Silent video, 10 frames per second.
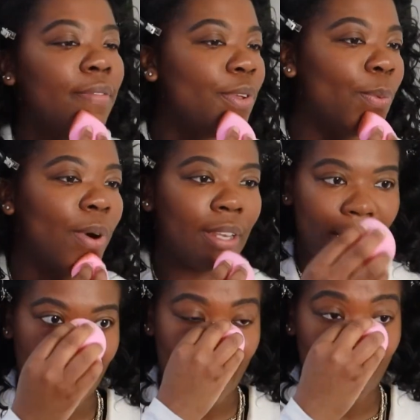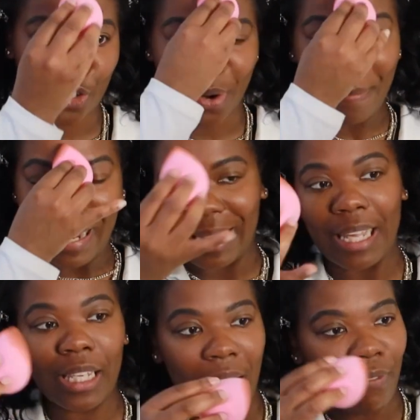if you want like an
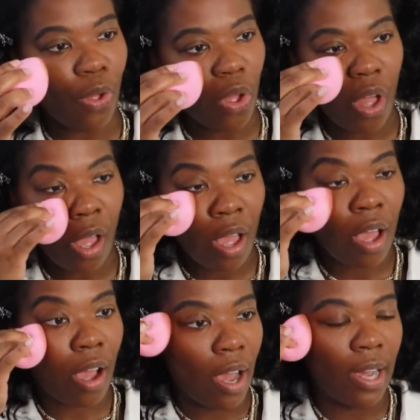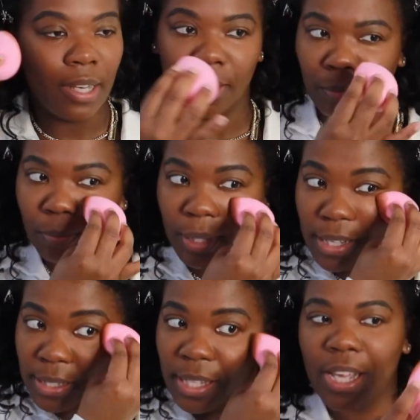intermediate level,
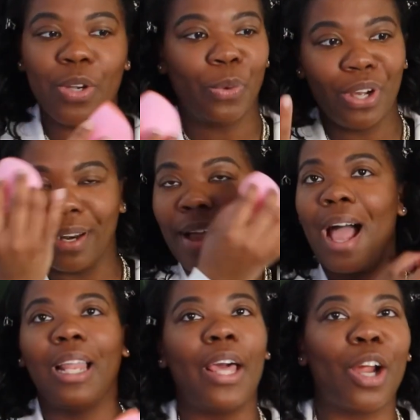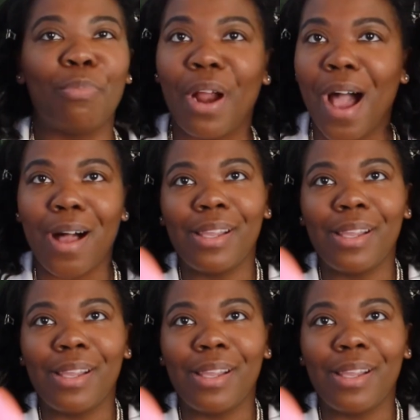because then we're gonna highlight our brow.